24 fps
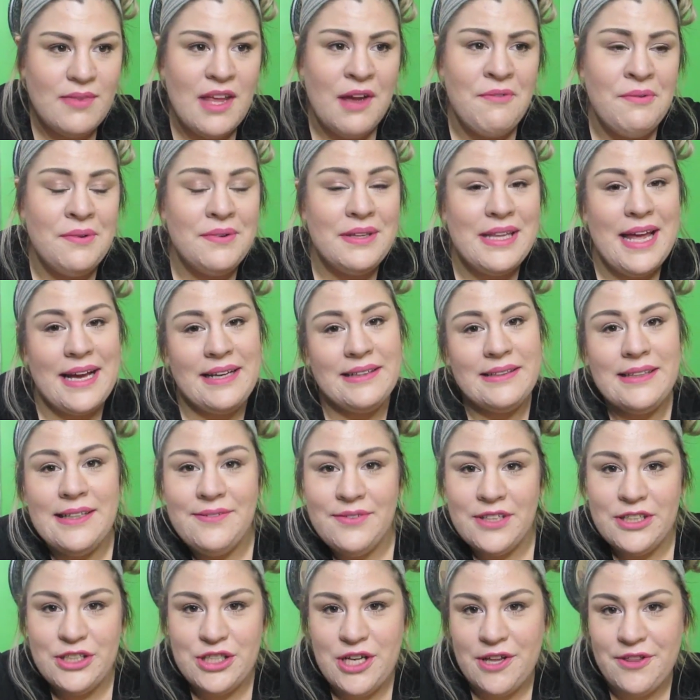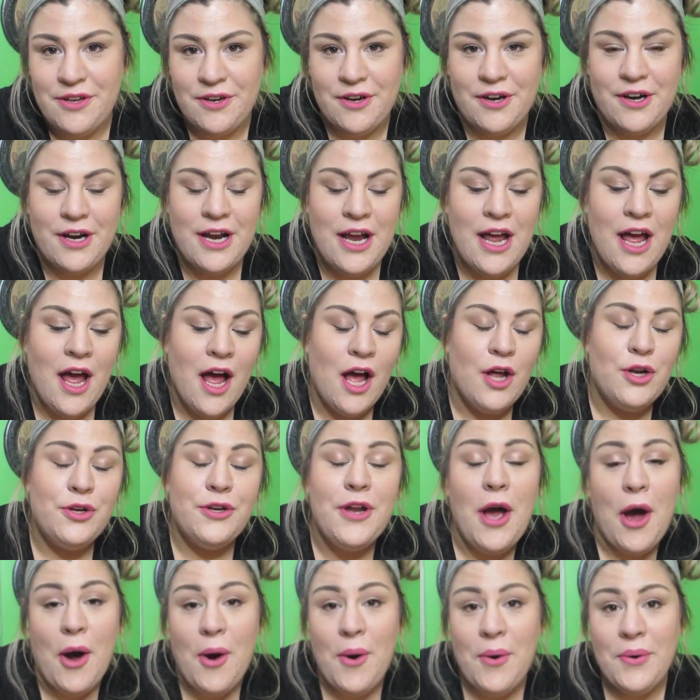And we would like leave each other
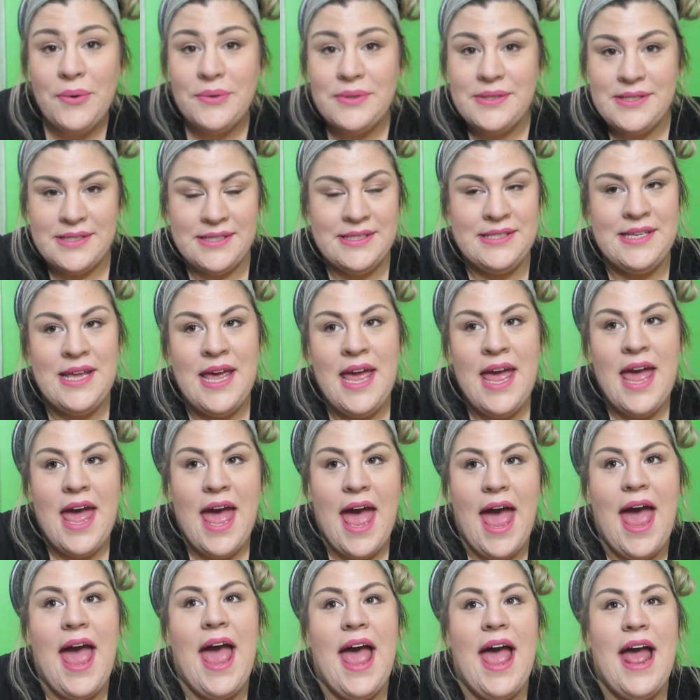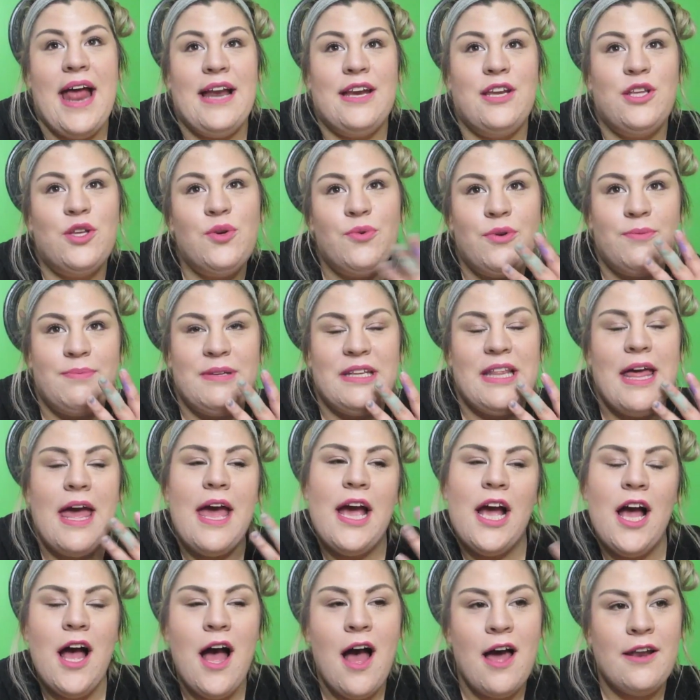notes, and you would be
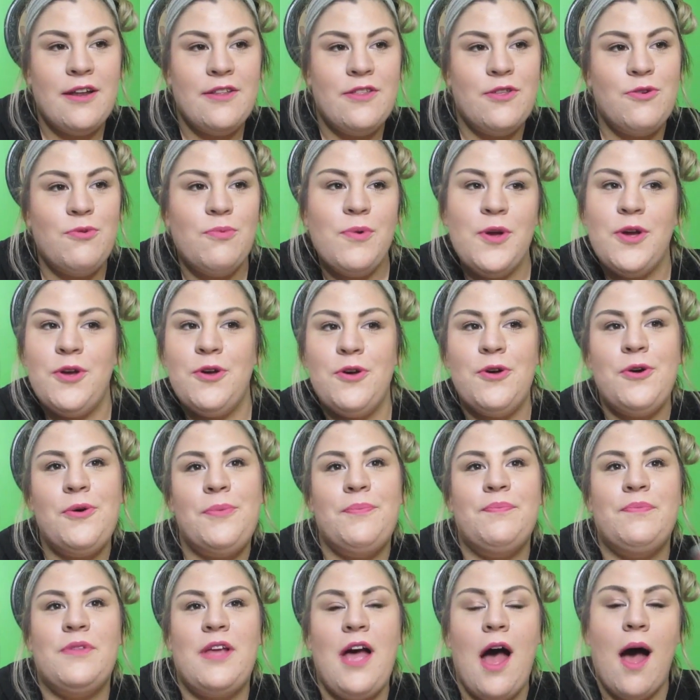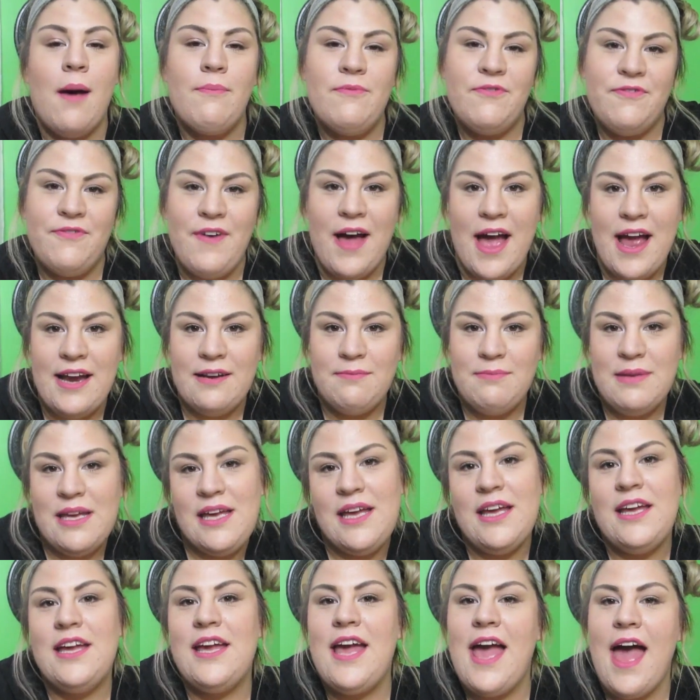like, out of the room, come find
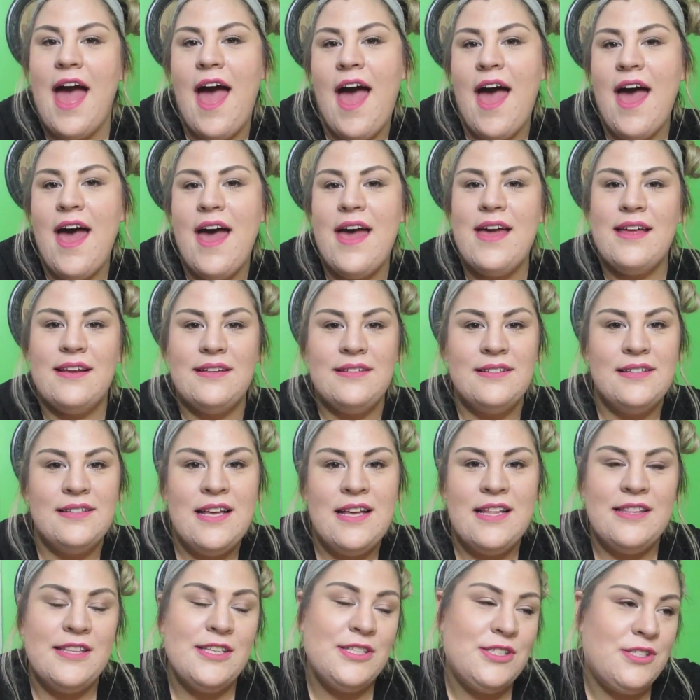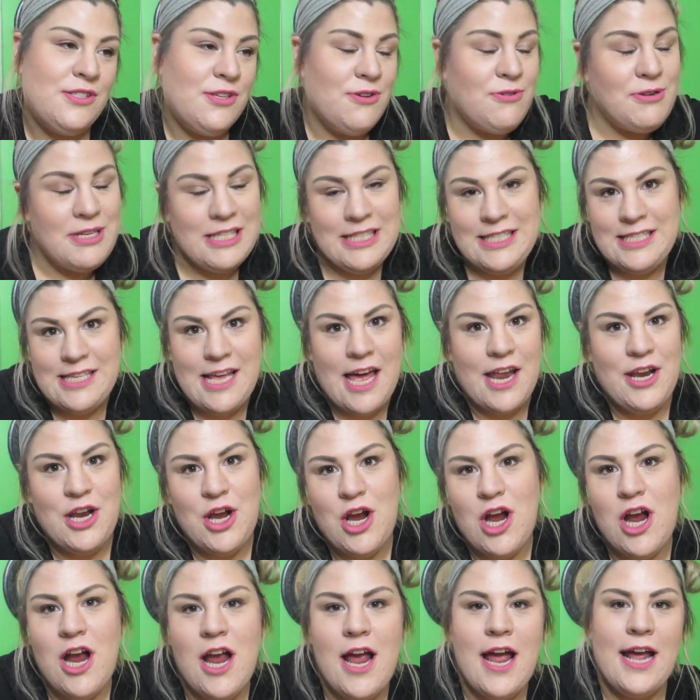me at the student center,
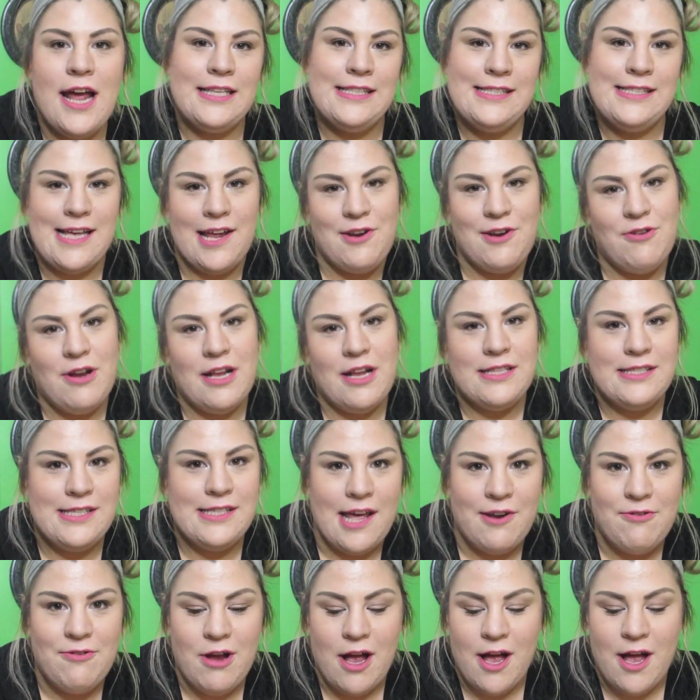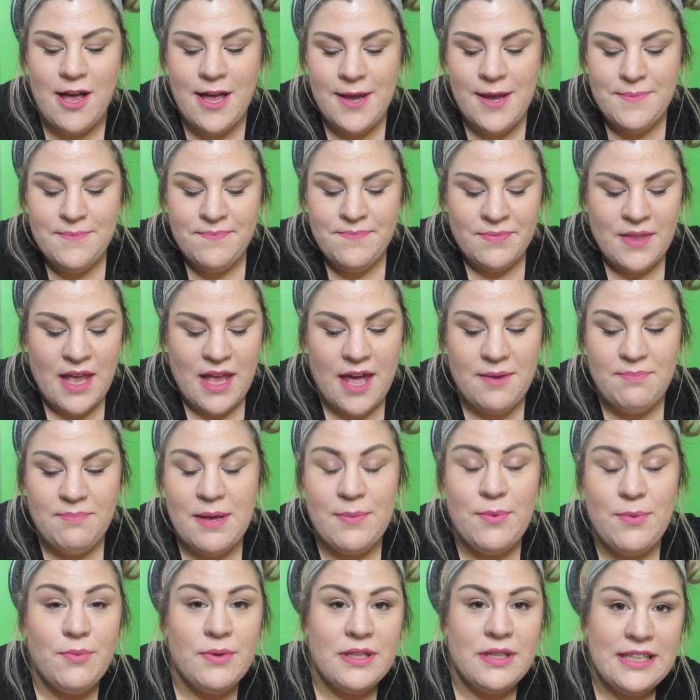etc., etc. And
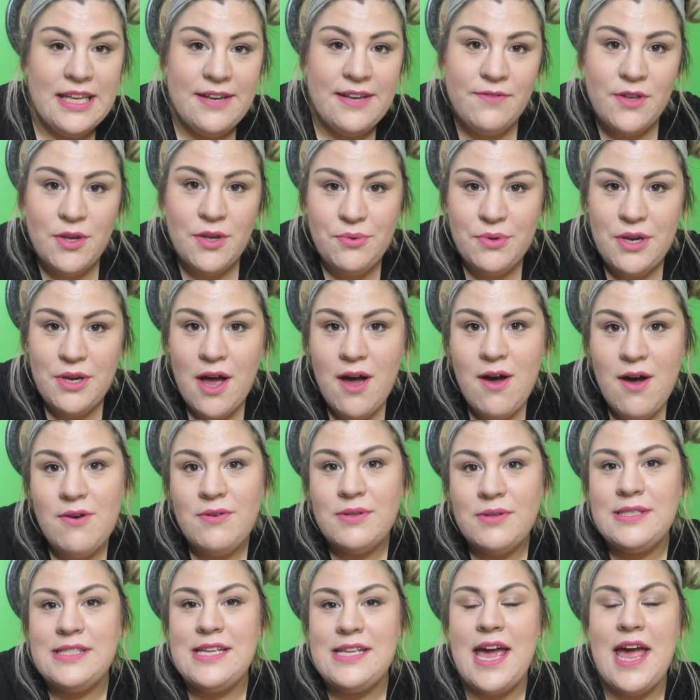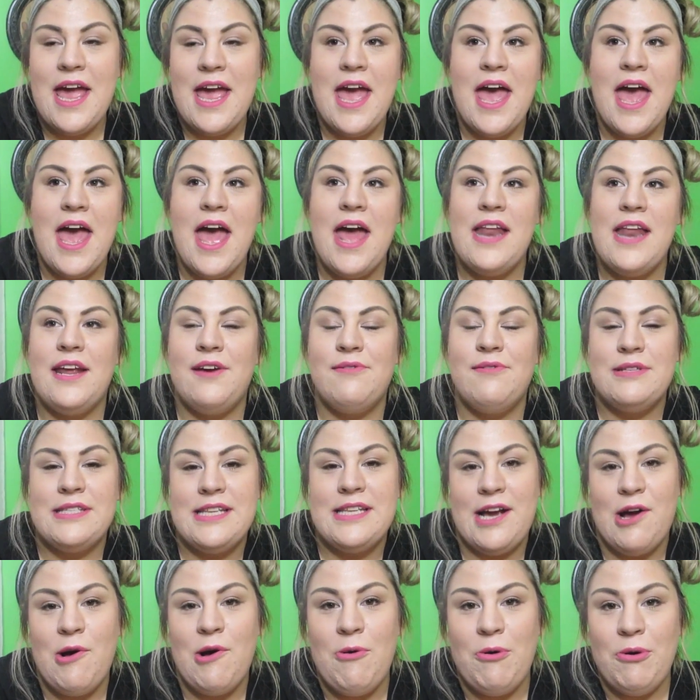people would leave you notes, and it was
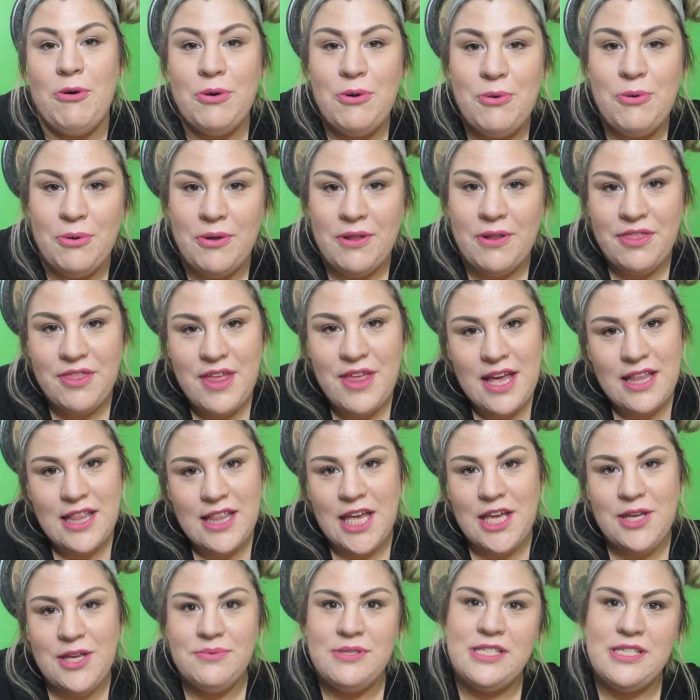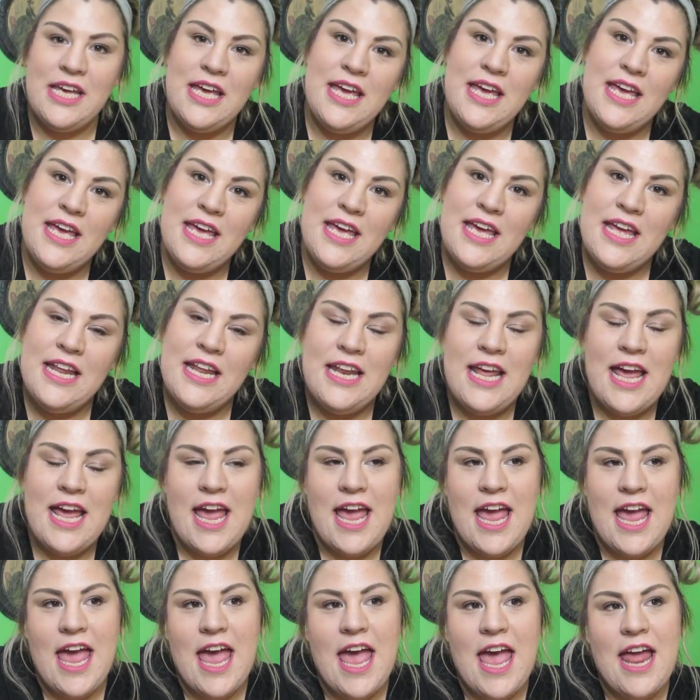like a whole cool thing that you did,
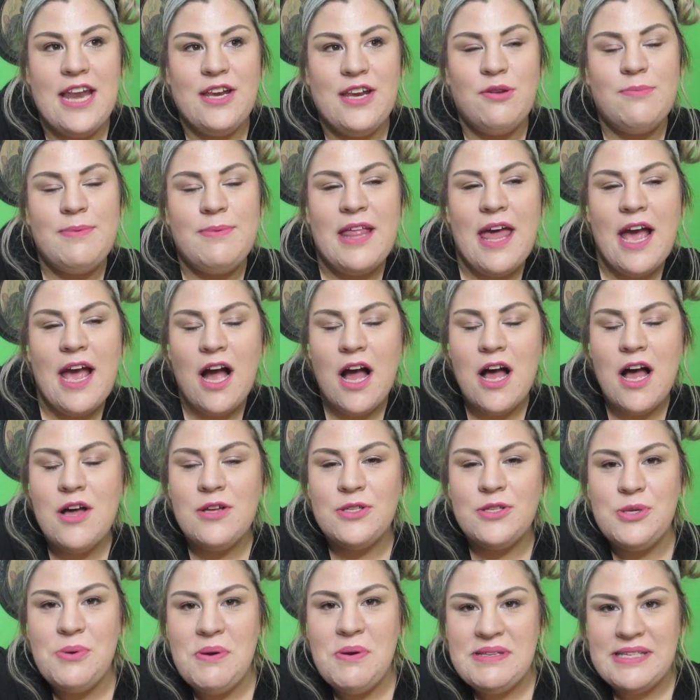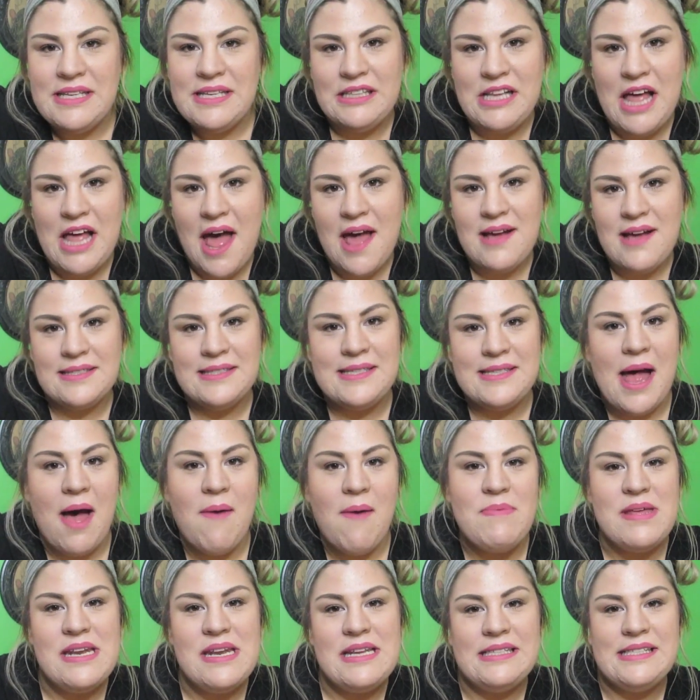and you'd be like, oh, door's unlocked,
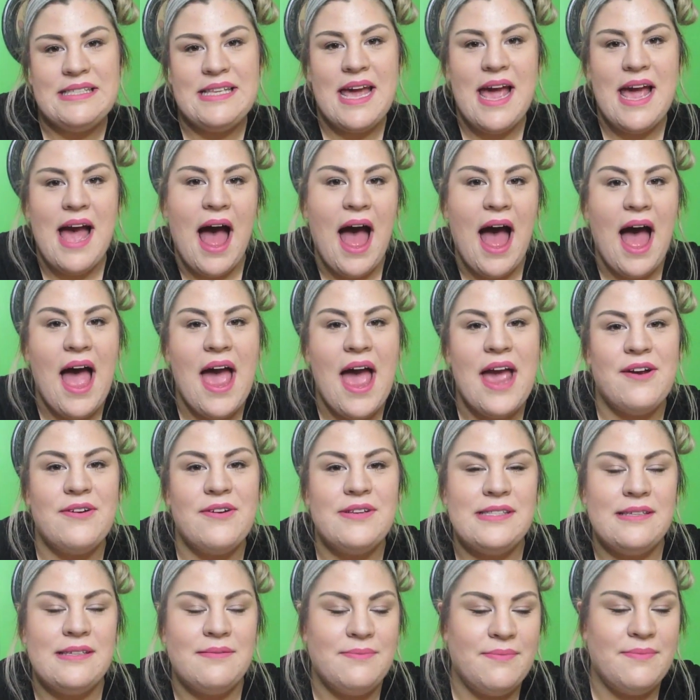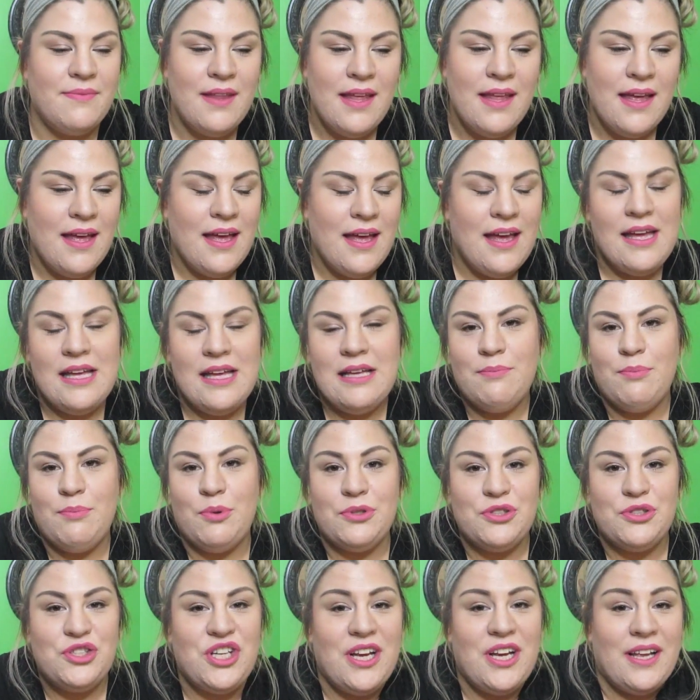stop in and say hi, or some
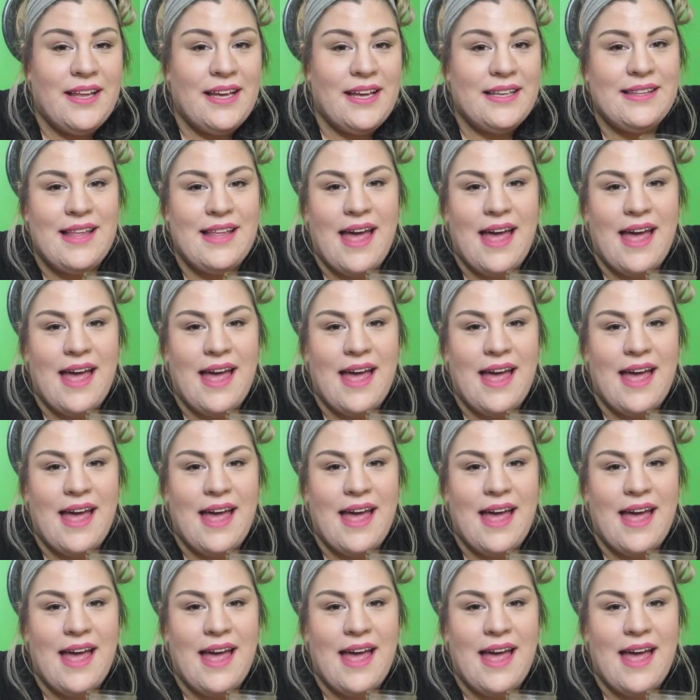bullshit like